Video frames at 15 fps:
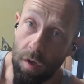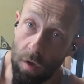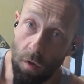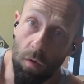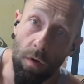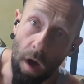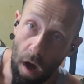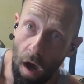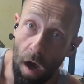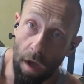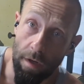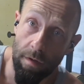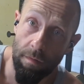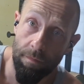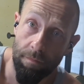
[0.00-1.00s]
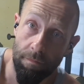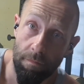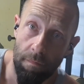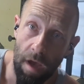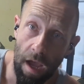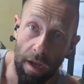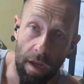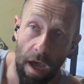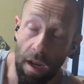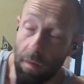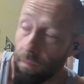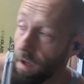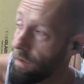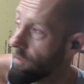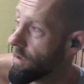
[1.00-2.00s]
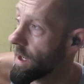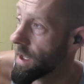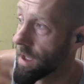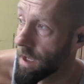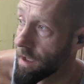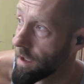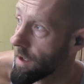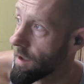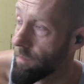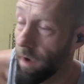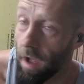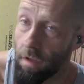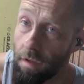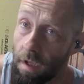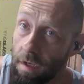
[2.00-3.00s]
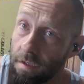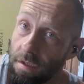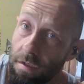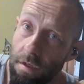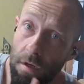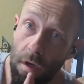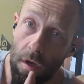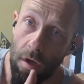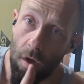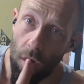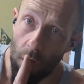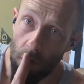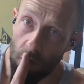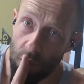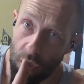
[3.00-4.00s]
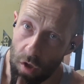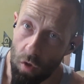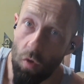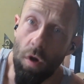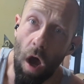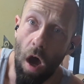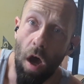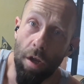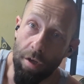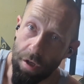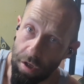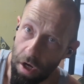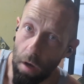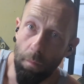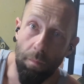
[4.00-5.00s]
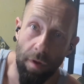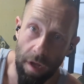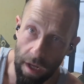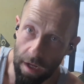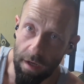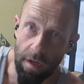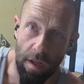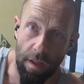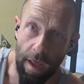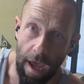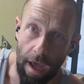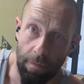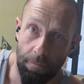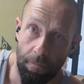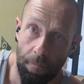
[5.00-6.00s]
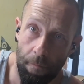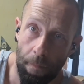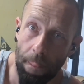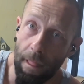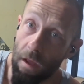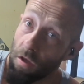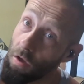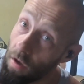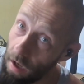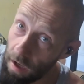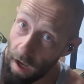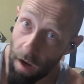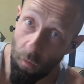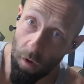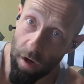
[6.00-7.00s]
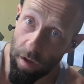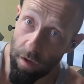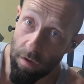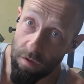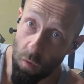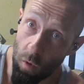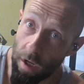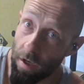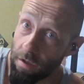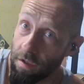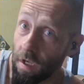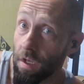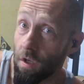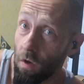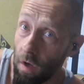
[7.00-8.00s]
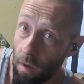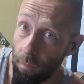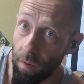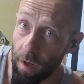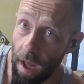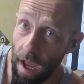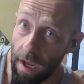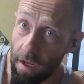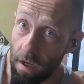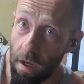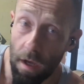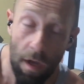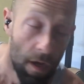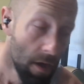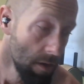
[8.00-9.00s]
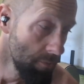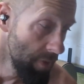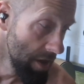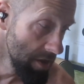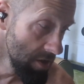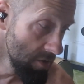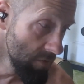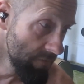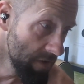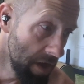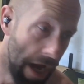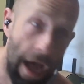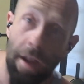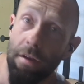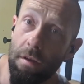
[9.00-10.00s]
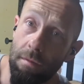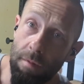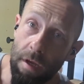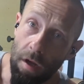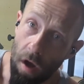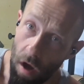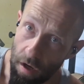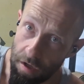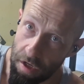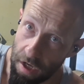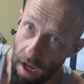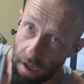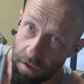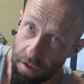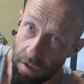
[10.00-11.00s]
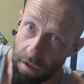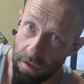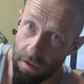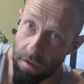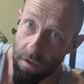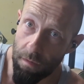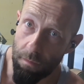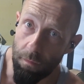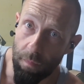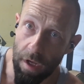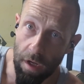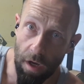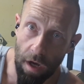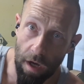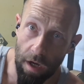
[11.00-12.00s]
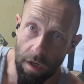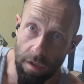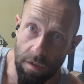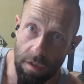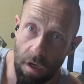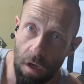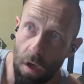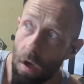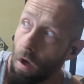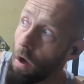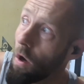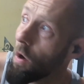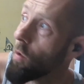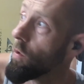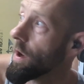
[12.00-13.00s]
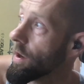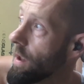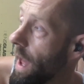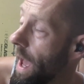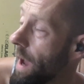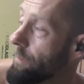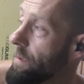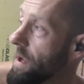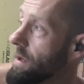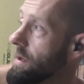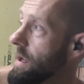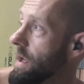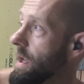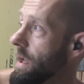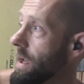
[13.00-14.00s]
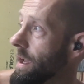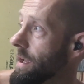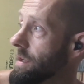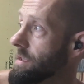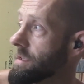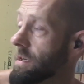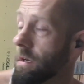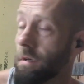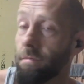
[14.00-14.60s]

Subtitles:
do not, I got to be really clear about this, do not jump into that. You can get one of those wheels and you can play, but you've got to be conscientious, because what'll happen is